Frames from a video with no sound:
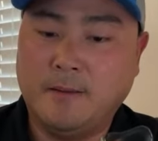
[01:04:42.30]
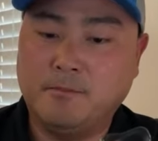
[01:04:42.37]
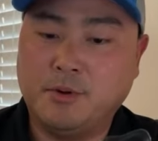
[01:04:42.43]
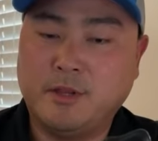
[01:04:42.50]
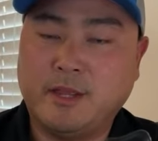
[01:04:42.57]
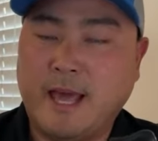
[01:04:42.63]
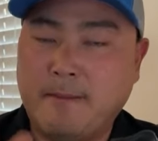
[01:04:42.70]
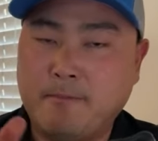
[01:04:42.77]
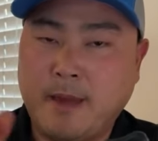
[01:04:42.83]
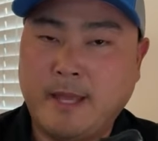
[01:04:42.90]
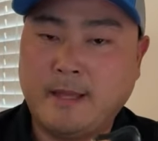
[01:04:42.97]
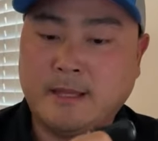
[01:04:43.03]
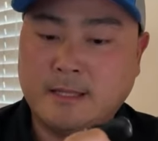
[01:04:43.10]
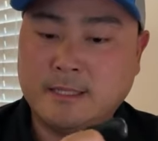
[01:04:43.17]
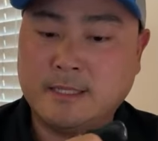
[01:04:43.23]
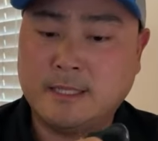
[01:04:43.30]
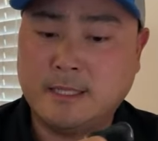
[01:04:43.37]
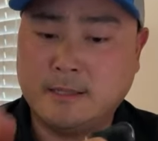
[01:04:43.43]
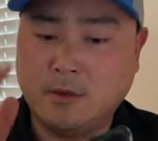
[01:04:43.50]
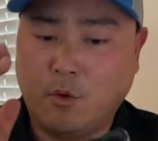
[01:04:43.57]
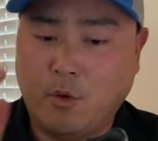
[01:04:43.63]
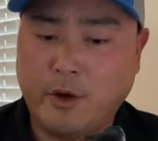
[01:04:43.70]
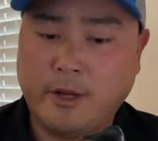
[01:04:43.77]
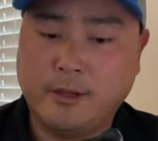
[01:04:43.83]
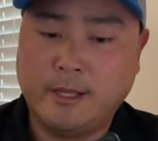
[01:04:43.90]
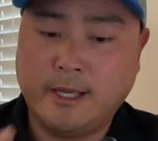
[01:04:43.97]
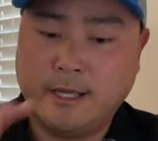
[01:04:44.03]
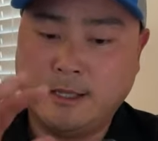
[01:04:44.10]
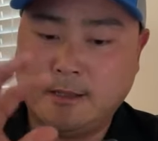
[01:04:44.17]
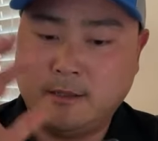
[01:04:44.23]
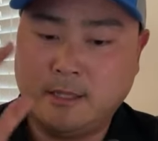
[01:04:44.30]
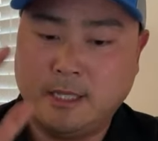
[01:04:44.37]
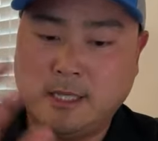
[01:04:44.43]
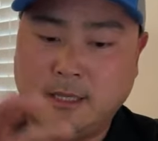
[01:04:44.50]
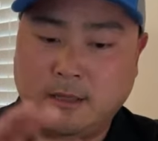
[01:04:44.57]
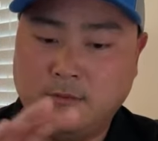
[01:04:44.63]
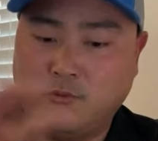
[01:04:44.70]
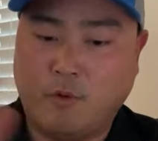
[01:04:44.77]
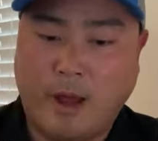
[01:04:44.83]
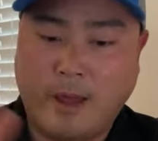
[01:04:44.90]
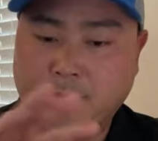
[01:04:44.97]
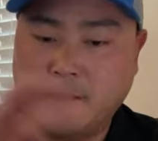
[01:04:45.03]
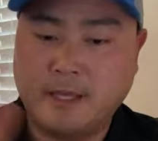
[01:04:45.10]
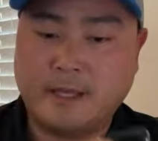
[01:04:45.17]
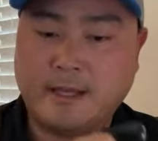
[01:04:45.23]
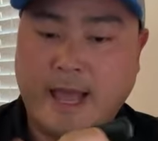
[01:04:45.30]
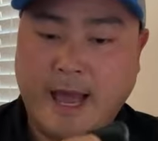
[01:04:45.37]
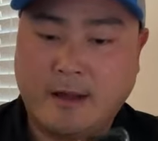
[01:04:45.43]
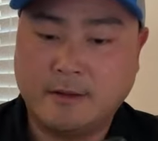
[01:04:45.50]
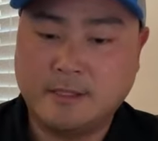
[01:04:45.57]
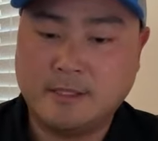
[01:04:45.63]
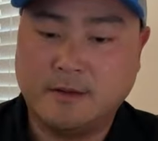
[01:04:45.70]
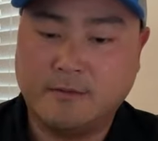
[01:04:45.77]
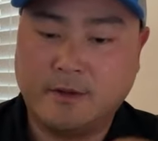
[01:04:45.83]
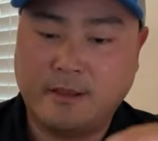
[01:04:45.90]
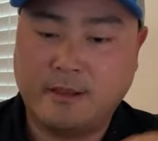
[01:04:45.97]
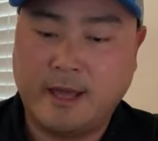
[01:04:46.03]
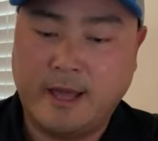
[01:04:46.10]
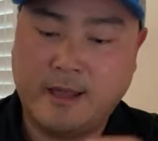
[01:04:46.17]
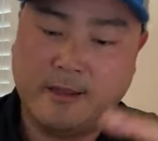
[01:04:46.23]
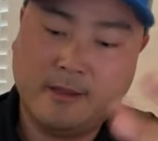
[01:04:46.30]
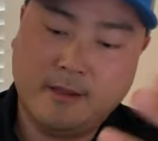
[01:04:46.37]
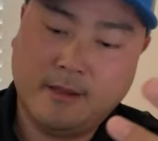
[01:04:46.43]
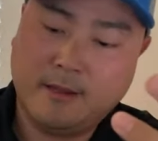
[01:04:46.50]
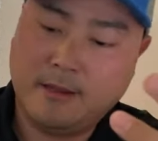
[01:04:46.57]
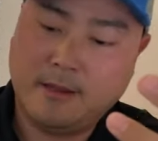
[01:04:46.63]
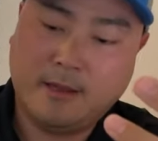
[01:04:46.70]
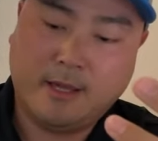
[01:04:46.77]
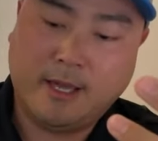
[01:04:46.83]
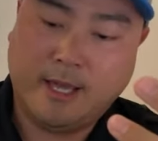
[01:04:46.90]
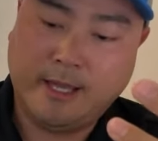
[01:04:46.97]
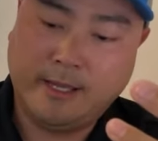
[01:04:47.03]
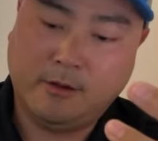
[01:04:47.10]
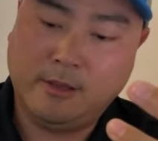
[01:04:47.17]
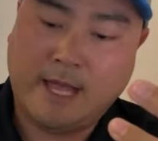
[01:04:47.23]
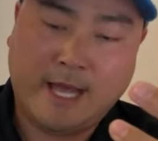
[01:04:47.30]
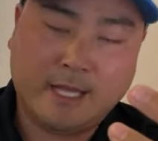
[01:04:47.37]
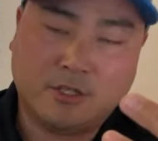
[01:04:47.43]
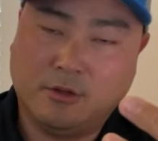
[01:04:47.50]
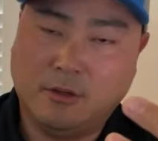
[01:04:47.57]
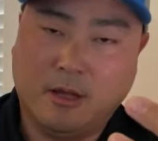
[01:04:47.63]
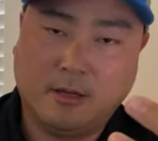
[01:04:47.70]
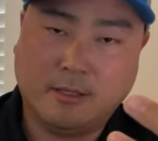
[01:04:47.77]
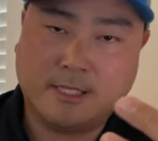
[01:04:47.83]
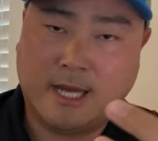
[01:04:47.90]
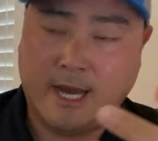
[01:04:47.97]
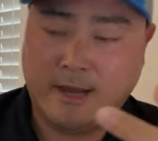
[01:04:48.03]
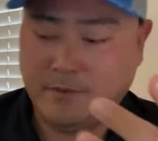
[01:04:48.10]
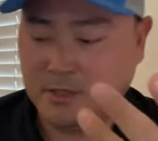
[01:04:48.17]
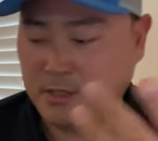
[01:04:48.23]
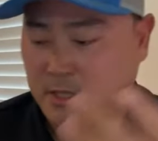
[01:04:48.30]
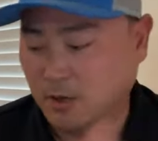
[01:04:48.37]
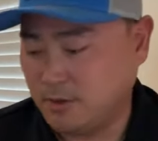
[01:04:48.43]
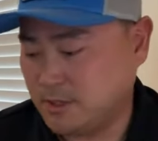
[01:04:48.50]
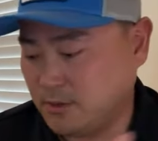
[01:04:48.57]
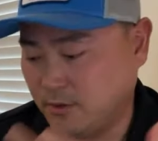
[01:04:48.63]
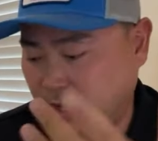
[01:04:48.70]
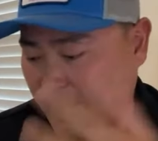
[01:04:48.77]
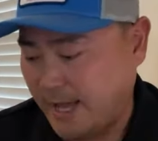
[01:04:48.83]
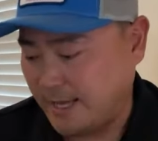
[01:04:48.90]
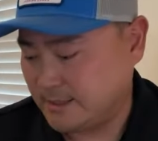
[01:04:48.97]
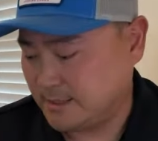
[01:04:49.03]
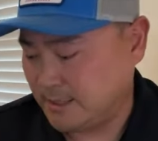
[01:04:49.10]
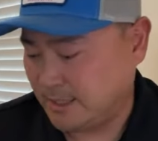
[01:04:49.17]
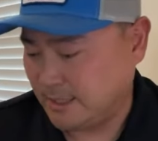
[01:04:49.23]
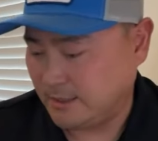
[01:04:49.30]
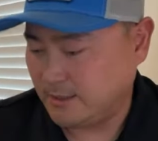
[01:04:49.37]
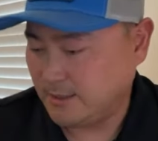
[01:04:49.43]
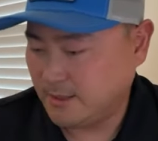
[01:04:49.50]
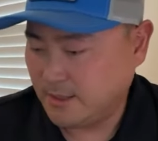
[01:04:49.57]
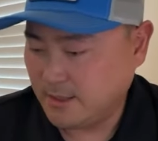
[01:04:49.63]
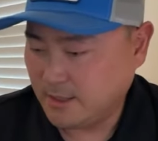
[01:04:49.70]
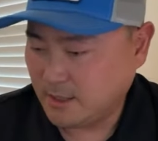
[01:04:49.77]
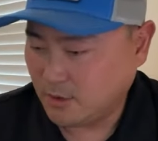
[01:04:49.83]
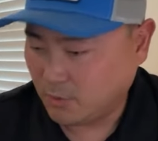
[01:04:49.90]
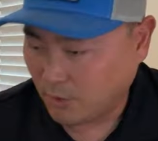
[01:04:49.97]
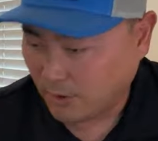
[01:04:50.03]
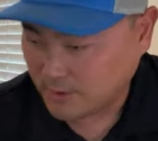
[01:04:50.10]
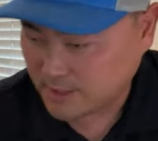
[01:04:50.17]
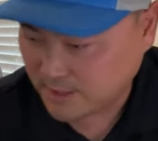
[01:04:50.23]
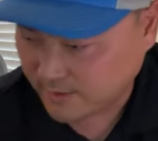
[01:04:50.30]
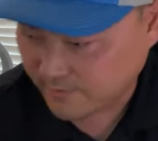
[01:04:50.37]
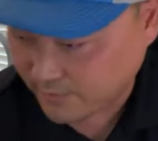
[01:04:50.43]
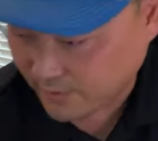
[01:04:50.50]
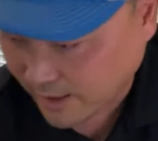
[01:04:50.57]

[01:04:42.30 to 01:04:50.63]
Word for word: Put that maintenance in, the oiling, the wiping it down, stuff like that, and they'll last you a long time. The coastal has the corrosive,